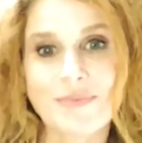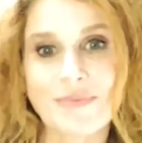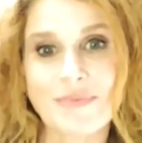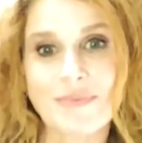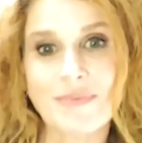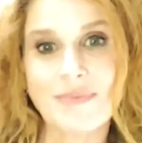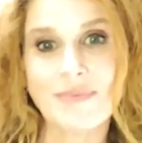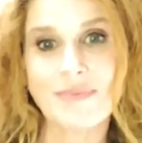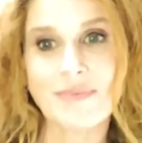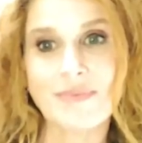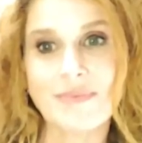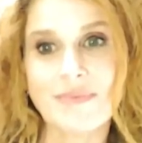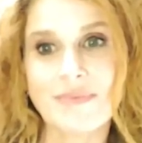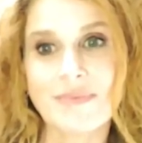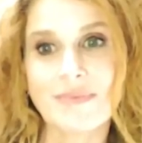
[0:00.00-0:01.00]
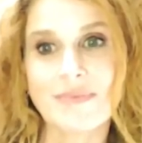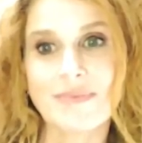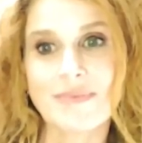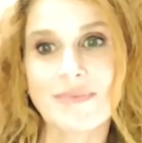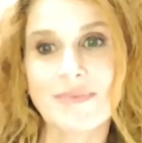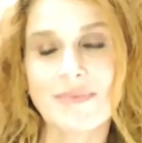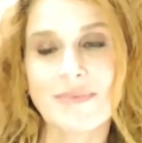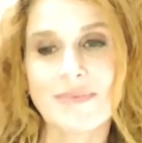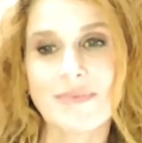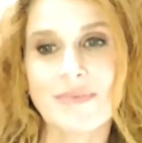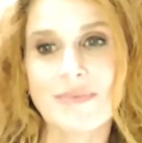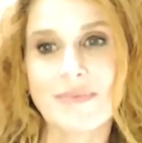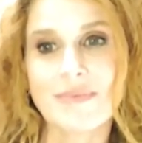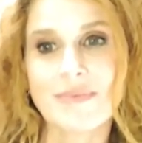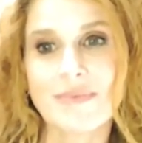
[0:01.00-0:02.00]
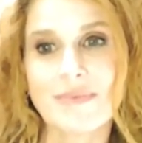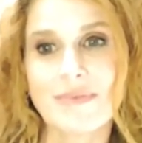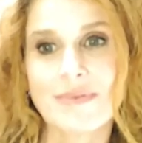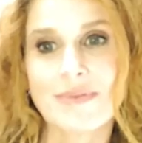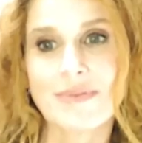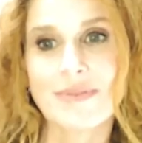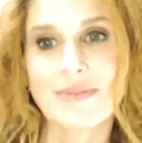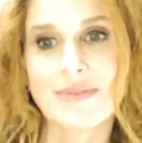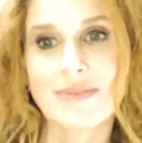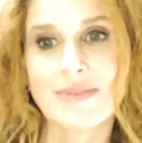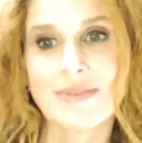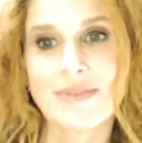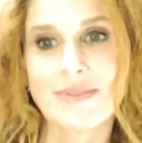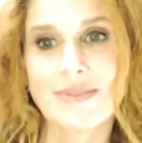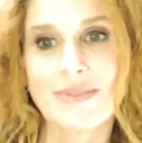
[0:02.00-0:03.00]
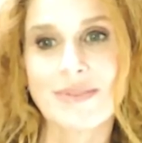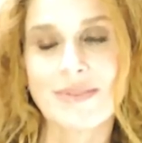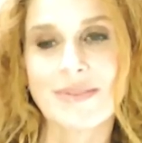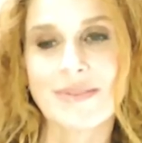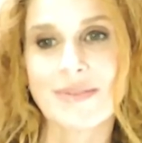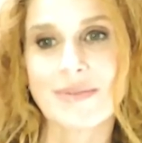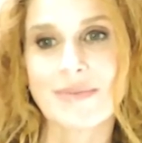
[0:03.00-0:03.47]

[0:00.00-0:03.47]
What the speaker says: No words are spoken by the person on screen.